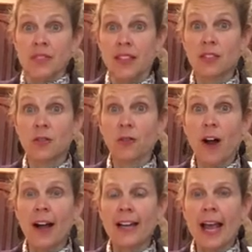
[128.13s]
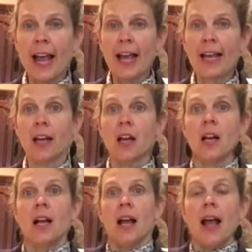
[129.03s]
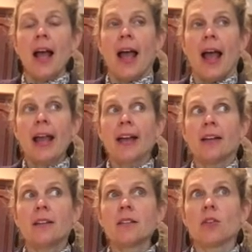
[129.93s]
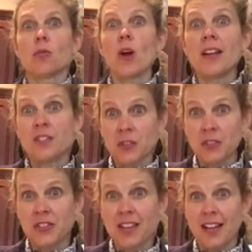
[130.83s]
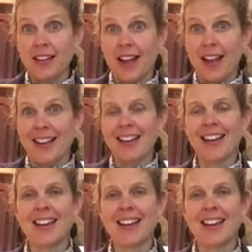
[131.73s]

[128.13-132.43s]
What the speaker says: this Friday and run till Sunday.